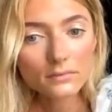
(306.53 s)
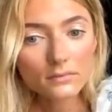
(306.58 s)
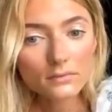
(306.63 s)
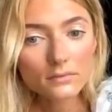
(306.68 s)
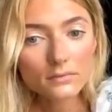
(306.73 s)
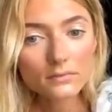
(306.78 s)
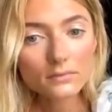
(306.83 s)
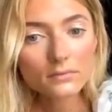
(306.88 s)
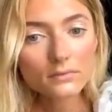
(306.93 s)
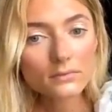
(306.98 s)

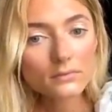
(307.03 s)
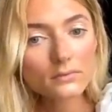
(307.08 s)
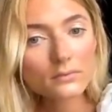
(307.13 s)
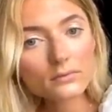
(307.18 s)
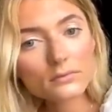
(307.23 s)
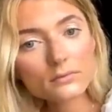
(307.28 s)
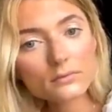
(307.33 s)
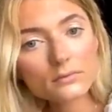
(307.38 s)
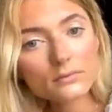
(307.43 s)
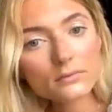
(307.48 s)

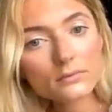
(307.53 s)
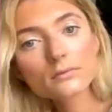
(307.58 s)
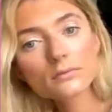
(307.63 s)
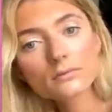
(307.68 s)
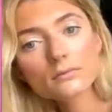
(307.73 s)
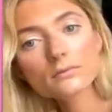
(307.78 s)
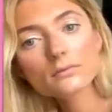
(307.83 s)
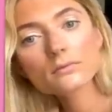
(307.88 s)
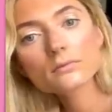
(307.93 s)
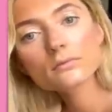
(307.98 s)

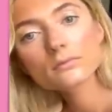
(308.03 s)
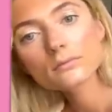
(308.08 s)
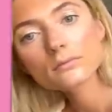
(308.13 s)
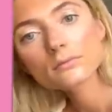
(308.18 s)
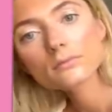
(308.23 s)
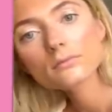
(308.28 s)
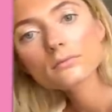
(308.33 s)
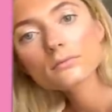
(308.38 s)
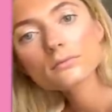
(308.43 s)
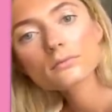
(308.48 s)

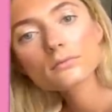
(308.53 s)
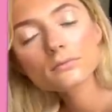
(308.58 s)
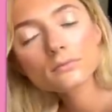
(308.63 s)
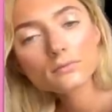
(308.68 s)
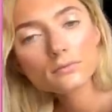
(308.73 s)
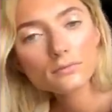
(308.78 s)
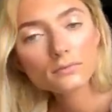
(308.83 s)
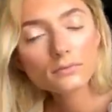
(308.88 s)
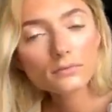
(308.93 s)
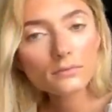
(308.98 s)

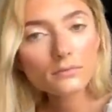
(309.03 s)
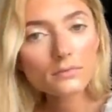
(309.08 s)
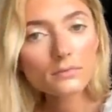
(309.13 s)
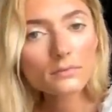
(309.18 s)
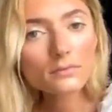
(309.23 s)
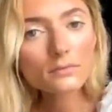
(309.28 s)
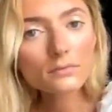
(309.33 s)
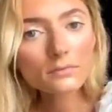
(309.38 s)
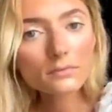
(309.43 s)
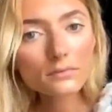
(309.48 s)

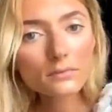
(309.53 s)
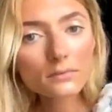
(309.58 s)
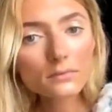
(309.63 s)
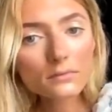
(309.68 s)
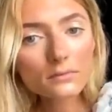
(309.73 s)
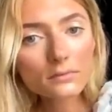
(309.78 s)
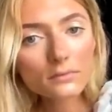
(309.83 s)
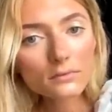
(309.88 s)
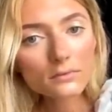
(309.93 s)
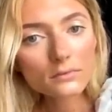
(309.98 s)

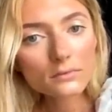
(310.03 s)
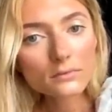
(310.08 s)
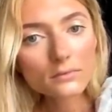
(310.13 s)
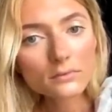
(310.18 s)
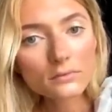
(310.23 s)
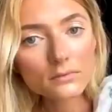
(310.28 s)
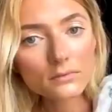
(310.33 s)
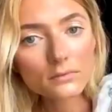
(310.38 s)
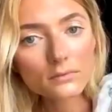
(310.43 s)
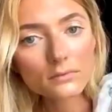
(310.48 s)

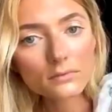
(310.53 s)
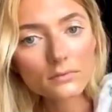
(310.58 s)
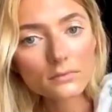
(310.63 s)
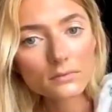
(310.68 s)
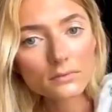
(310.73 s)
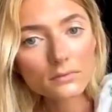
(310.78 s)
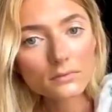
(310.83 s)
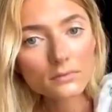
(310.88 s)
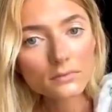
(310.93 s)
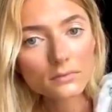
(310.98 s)

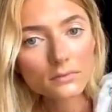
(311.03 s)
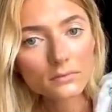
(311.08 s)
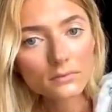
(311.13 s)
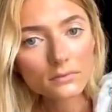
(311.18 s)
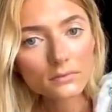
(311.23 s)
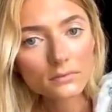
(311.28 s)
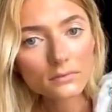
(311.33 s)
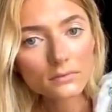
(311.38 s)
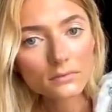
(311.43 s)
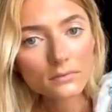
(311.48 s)

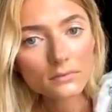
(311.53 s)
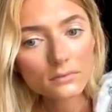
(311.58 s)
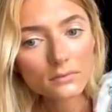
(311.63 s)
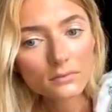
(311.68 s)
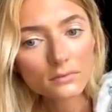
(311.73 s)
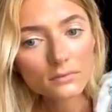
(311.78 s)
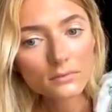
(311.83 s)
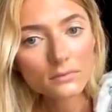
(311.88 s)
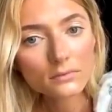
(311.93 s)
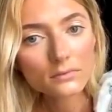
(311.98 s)

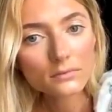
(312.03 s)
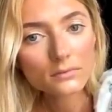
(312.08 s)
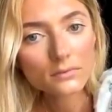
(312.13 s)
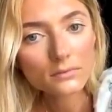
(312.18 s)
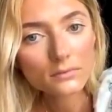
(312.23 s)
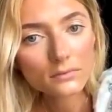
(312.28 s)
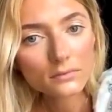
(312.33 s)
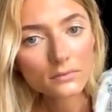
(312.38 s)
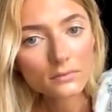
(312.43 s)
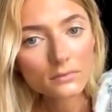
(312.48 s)

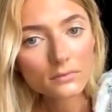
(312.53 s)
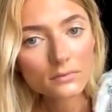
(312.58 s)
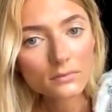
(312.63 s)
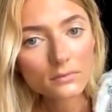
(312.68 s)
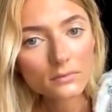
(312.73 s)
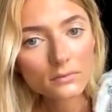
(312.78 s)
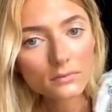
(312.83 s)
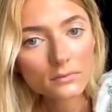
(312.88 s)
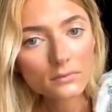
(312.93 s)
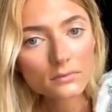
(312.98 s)

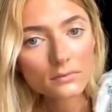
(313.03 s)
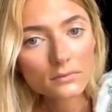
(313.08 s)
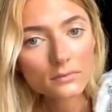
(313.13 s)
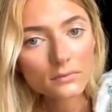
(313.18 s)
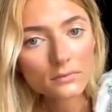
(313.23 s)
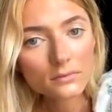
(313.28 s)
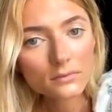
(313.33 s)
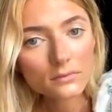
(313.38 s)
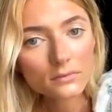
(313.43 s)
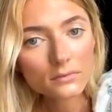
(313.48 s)

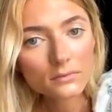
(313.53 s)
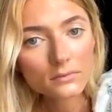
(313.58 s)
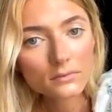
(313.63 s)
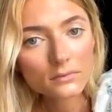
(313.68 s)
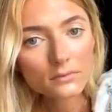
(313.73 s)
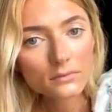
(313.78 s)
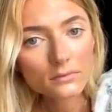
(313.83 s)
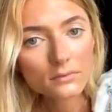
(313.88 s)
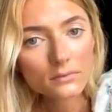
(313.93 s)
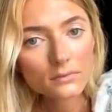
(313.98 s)

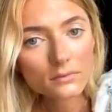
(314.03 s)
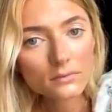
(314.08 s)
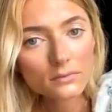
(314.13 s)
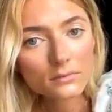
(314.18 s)
(not speaking)